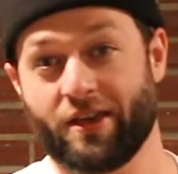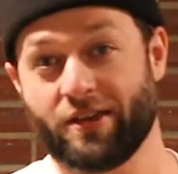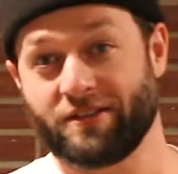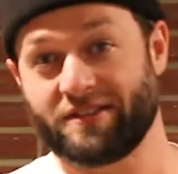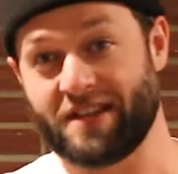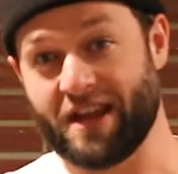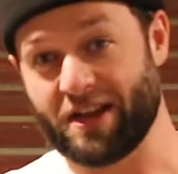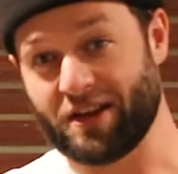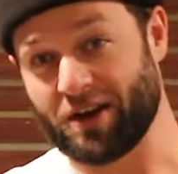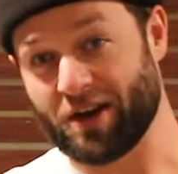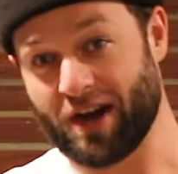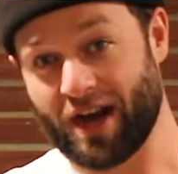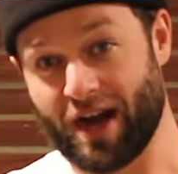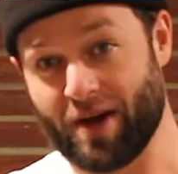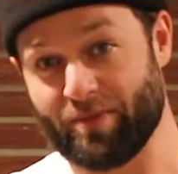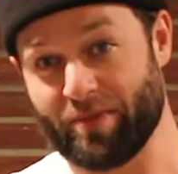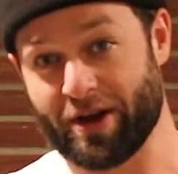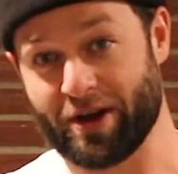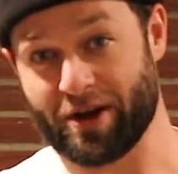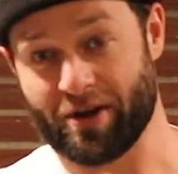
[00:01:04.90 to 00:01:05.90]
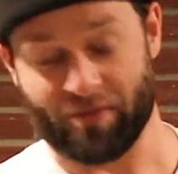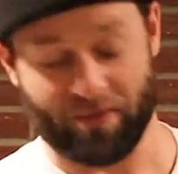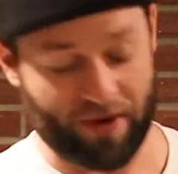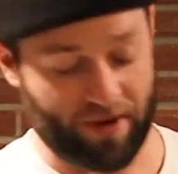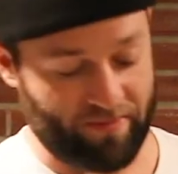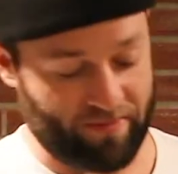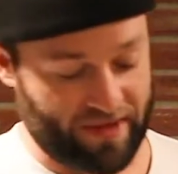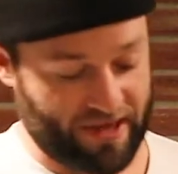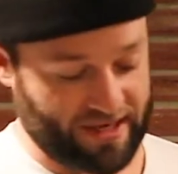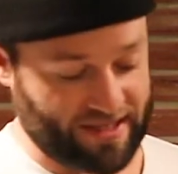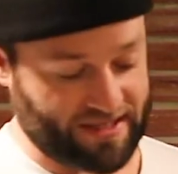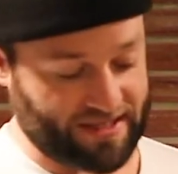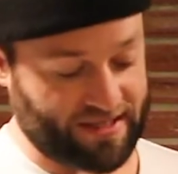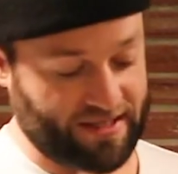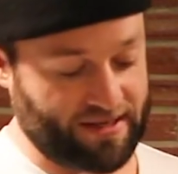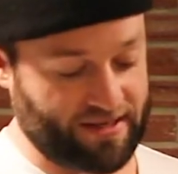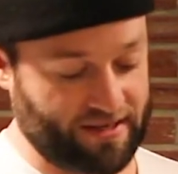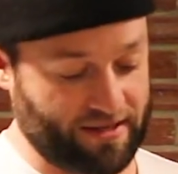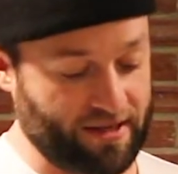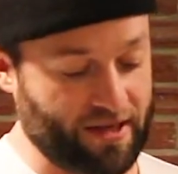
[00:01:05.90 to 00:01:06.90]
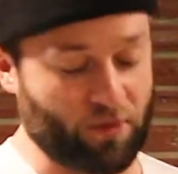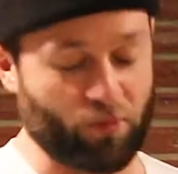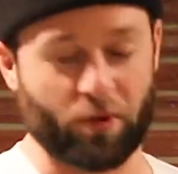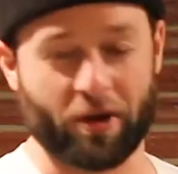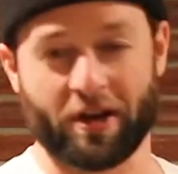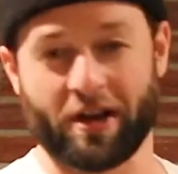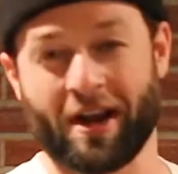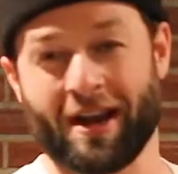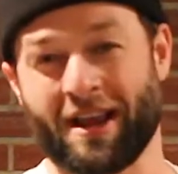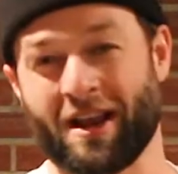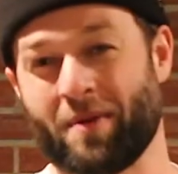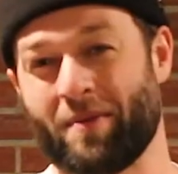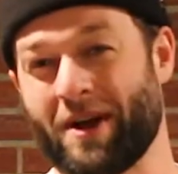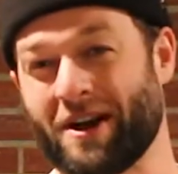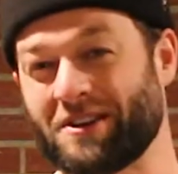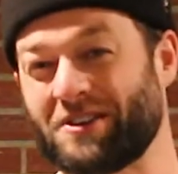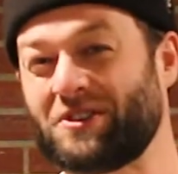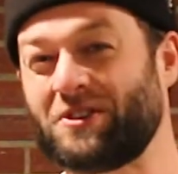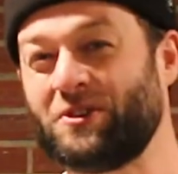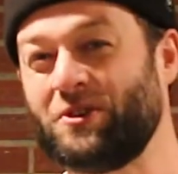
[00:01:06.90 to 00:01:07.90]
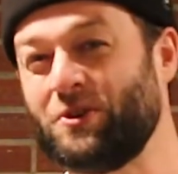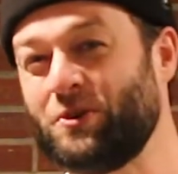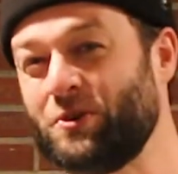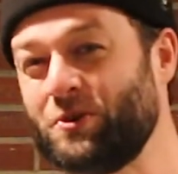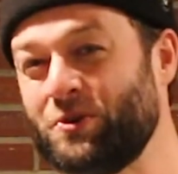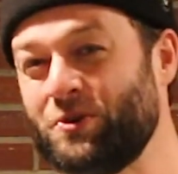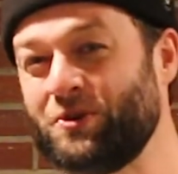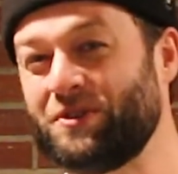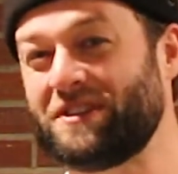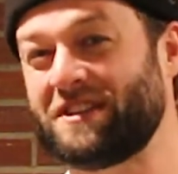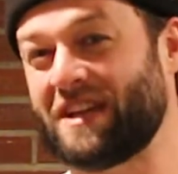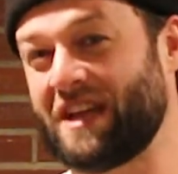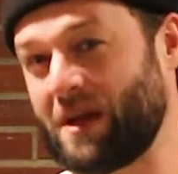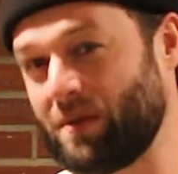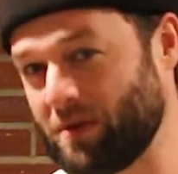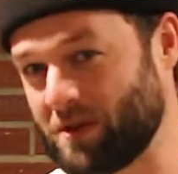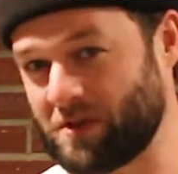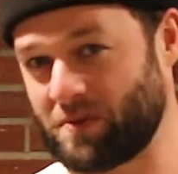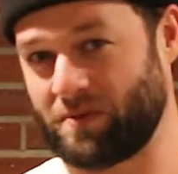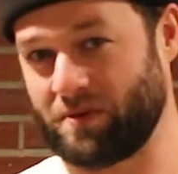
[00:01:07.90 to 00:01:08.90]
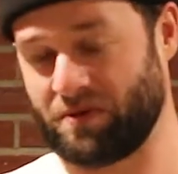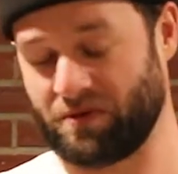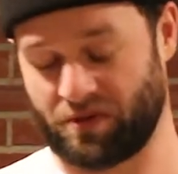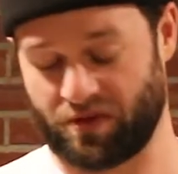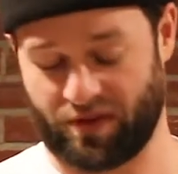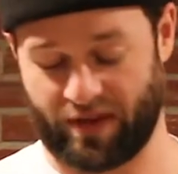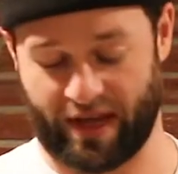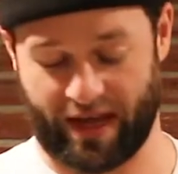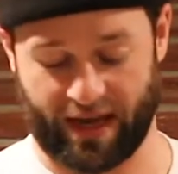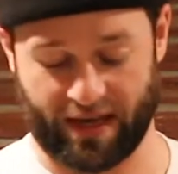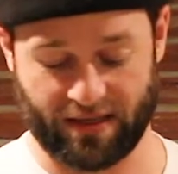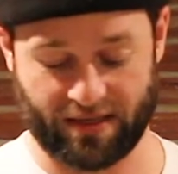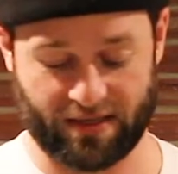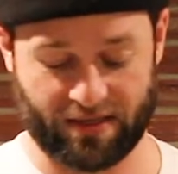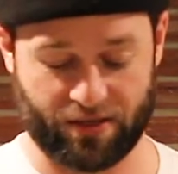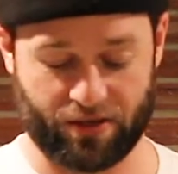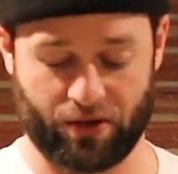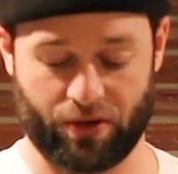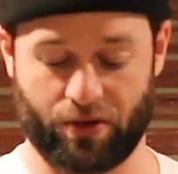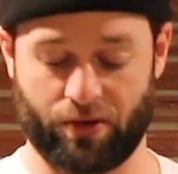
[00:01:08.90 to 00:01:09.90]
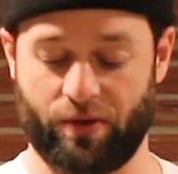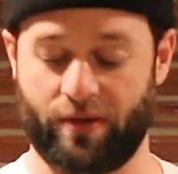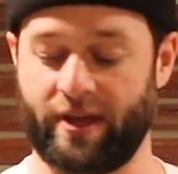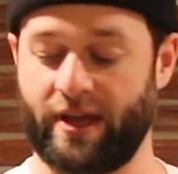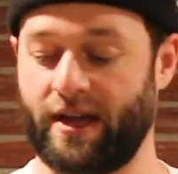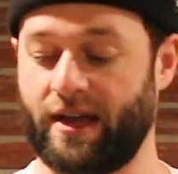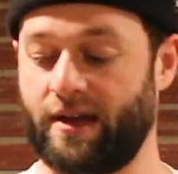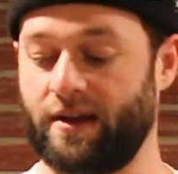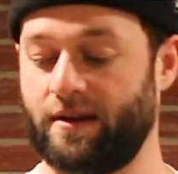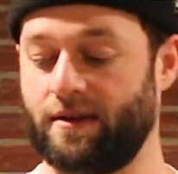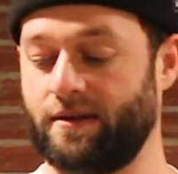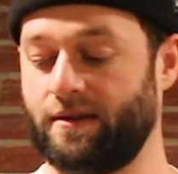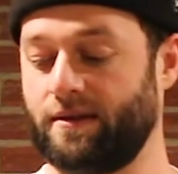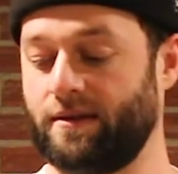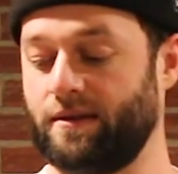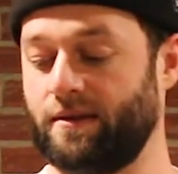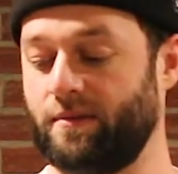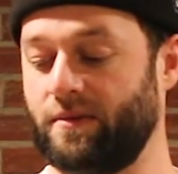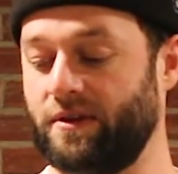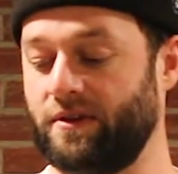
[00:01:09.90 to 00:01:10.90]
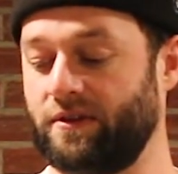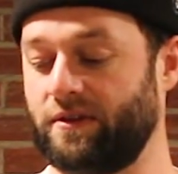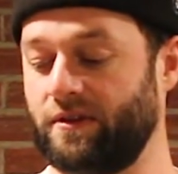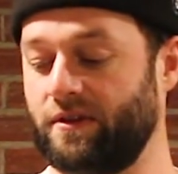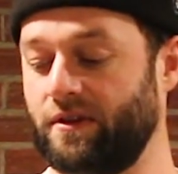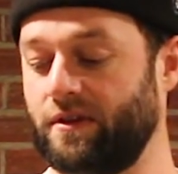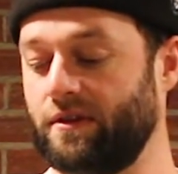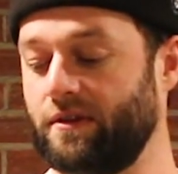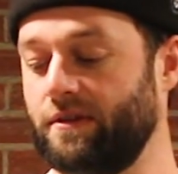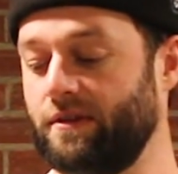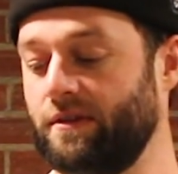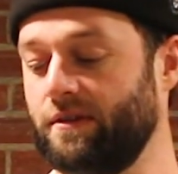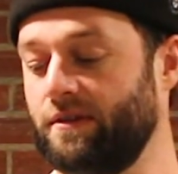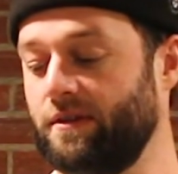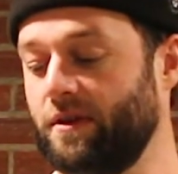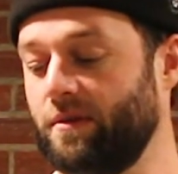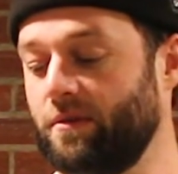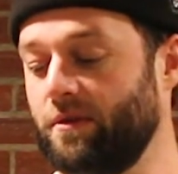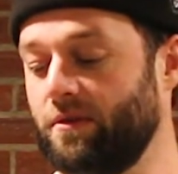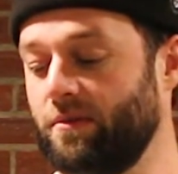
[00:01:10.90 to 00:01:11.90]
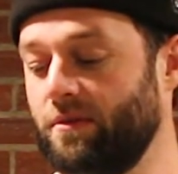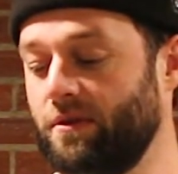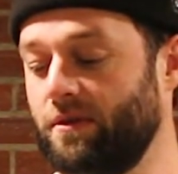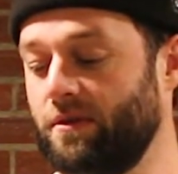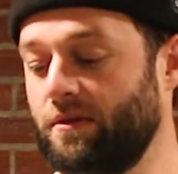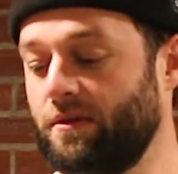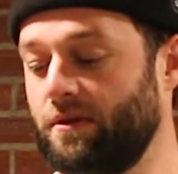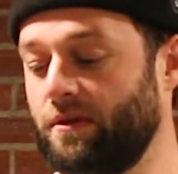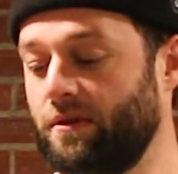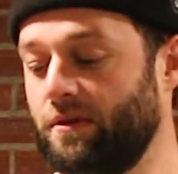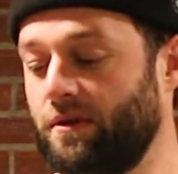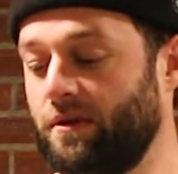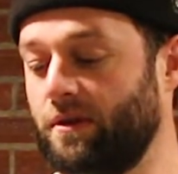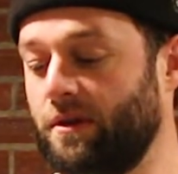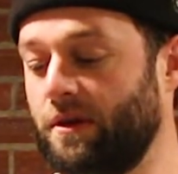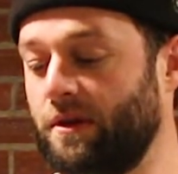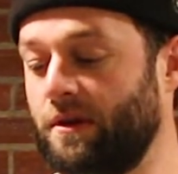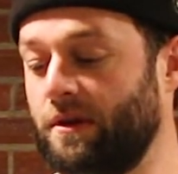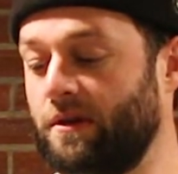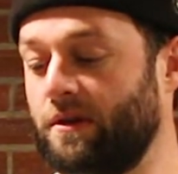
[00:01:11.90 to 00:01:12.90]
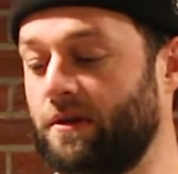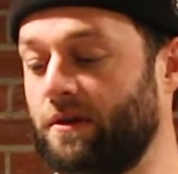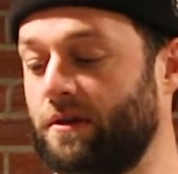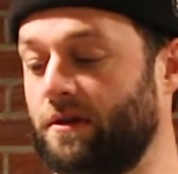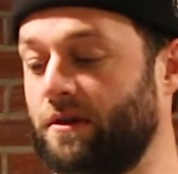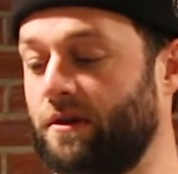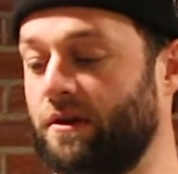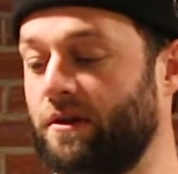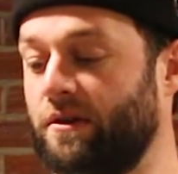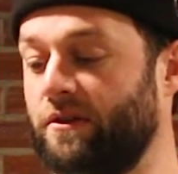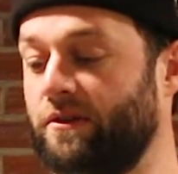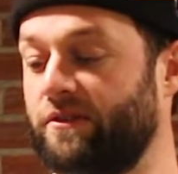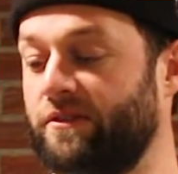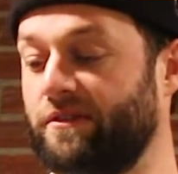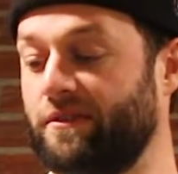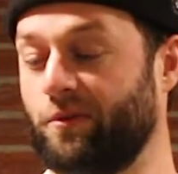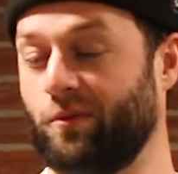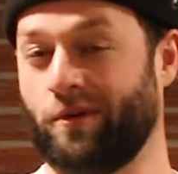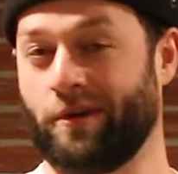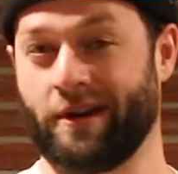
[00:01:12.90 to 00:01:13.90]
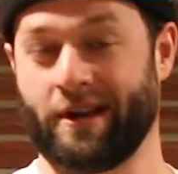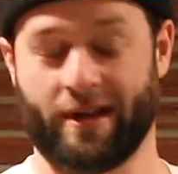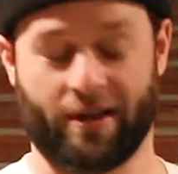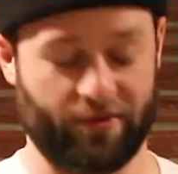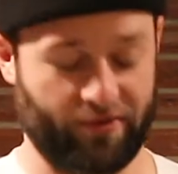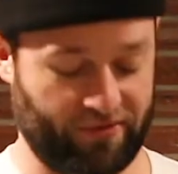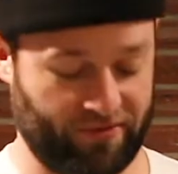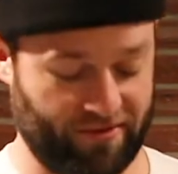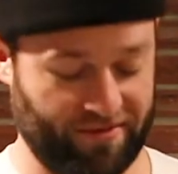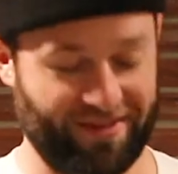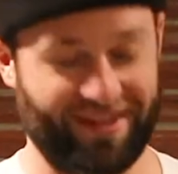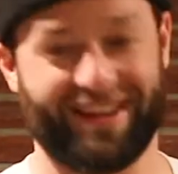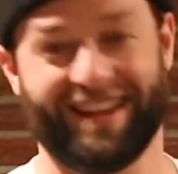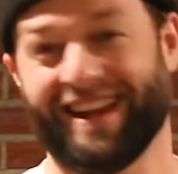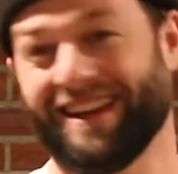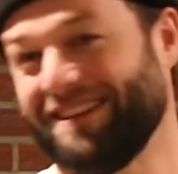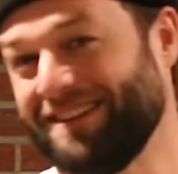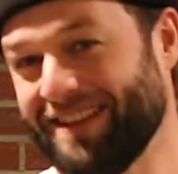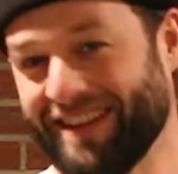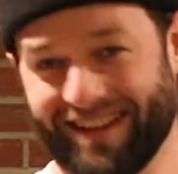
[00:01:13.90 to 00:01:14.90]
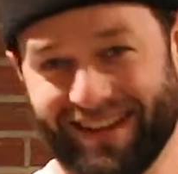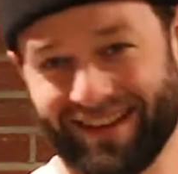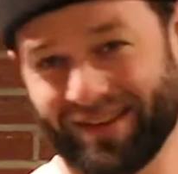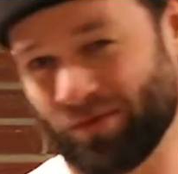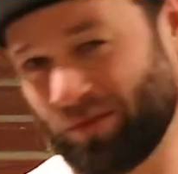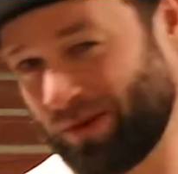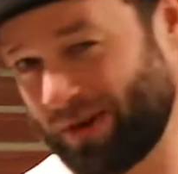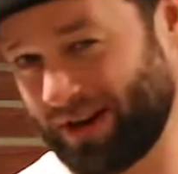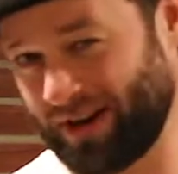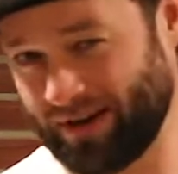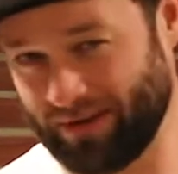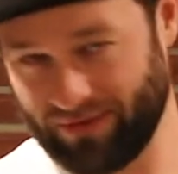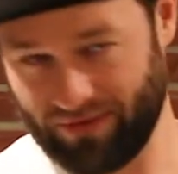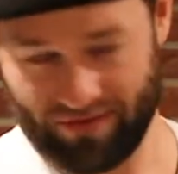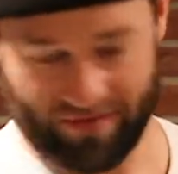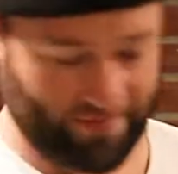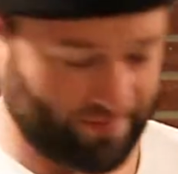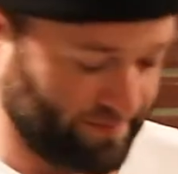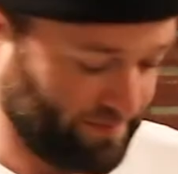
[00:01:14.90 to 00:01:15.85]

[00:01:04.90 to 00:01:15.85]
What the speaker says: take your hot buttered rum mix, and we're going to need about 2 tablespoons of that. So that, let me see, 2 tablespoons is 1 ounce. I knew that. It's 1 ounce.